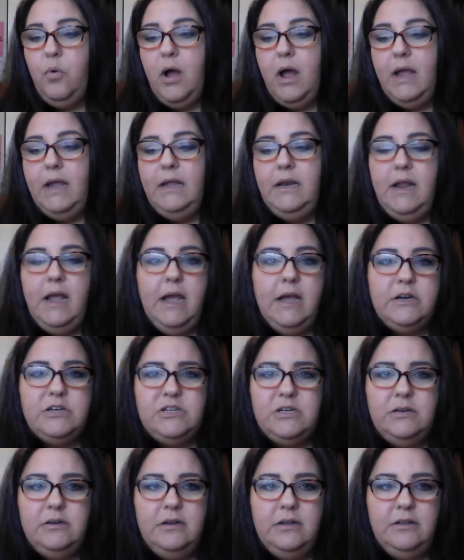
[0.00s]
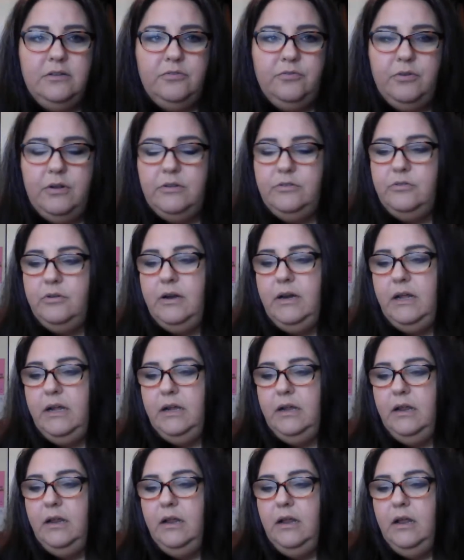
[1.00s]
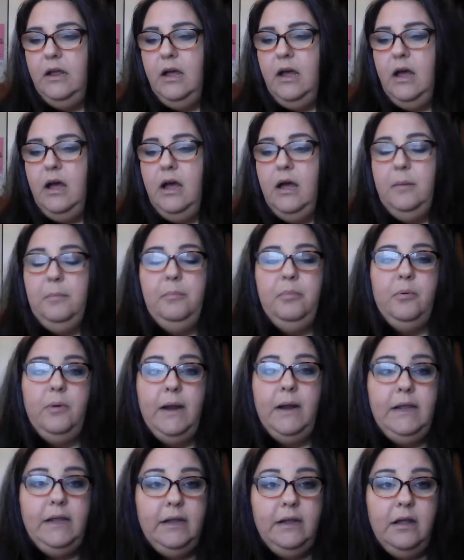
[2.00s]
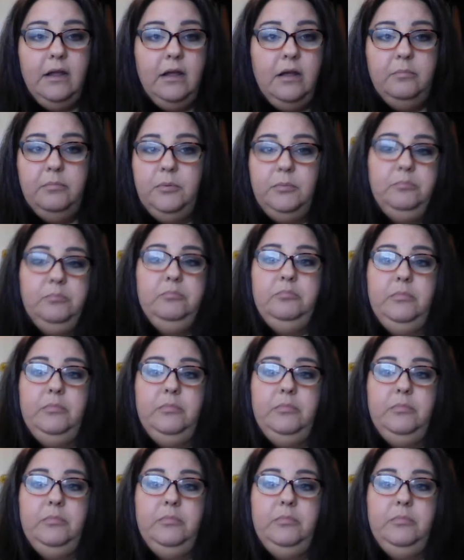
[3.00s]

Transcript: why an action is frustrating, breaking up.